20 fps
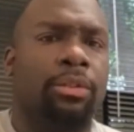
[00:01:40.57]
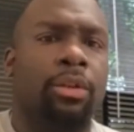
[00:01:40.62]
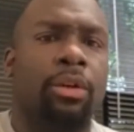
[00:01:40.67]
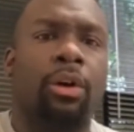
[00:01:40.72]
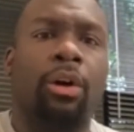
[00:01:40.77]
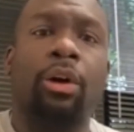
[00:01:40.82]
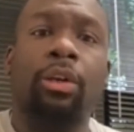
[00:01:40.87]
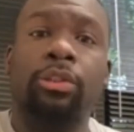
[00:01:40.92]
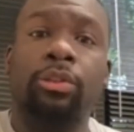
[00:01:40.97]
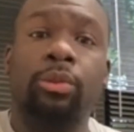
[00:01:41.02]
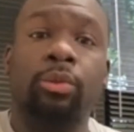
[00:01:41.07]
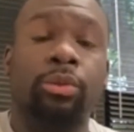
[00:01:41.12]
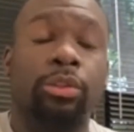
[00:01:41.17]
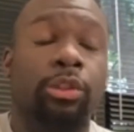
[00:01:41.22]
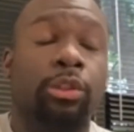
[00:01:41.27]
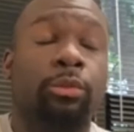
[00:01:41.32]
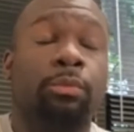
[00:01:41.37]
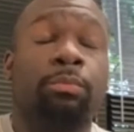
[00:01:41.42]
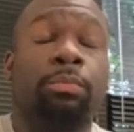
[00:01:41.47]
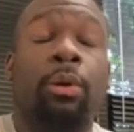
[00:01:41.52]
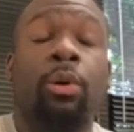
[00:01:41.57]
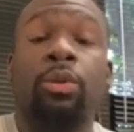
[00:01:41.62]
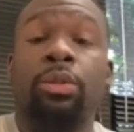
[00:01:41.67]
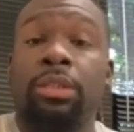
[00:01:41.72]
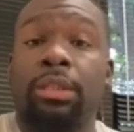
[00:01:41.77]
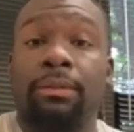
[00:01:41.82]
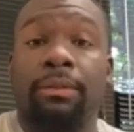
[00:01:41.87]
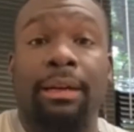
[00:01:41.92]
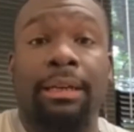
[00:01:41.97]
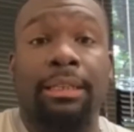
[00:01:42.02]
Also, just
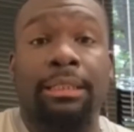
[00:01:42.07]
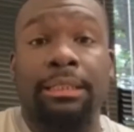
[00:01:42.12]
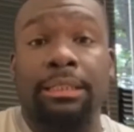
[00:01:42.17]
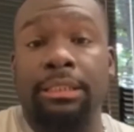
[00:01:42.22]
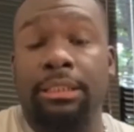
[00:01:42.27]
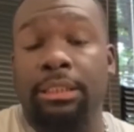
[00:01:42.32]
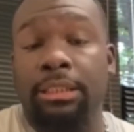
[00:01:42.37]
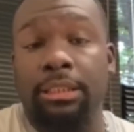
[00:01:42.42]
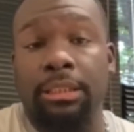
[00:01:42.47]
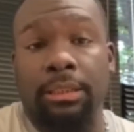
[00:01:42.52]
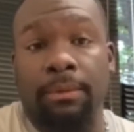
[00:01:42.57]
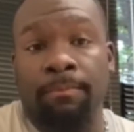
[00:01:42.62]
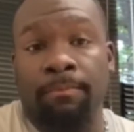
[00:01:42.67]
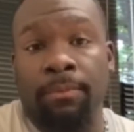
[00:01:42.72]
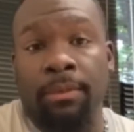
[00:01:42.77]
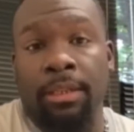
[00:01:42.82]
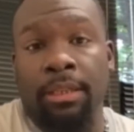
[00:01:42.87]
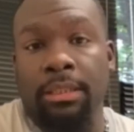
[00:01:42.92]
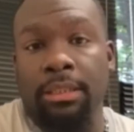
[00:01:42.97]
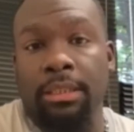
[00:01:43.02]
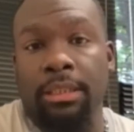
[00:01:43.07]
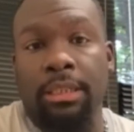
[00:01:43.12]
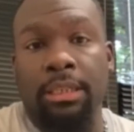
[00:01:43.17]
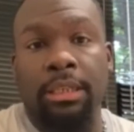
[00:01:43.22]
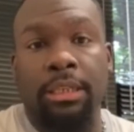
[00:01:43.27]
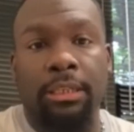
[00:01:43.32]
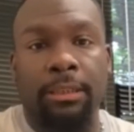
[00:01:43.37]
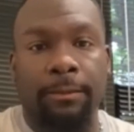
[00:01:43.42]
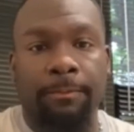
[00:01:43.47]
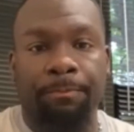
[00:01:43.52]
post it regularly to
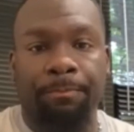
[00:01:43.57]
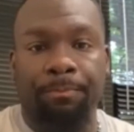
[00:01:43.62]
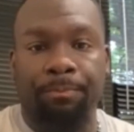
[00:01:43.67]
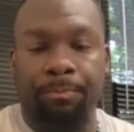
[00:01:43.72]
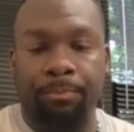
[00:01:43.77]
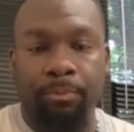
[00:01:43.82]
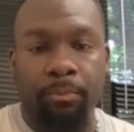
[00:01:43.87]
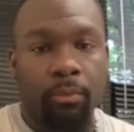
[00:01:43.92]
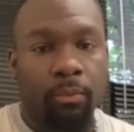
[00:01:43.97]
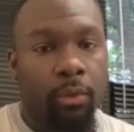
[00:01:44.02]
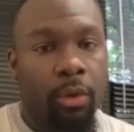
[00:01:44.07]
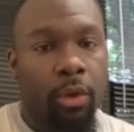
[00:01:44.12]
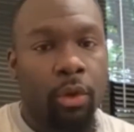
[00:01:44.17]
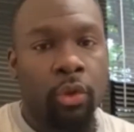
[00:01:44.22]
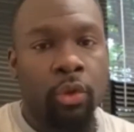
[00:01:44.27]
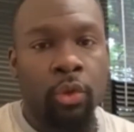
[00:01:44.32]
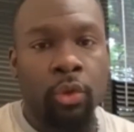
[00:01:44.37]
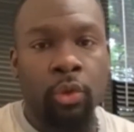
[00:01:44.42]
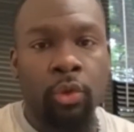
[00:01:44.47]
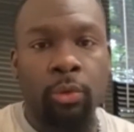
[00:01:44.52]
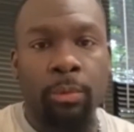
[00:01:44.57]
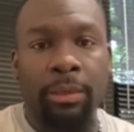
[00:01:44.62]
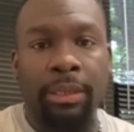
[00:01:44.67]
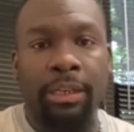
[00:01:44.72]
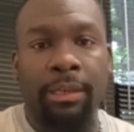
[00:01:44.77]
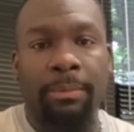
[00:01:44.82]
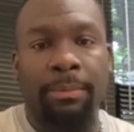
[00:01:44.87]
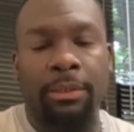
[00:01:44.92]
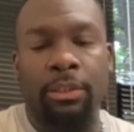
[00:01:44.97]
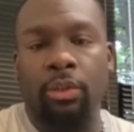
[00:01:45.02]
your social
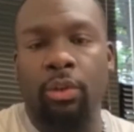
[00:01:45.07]
media page.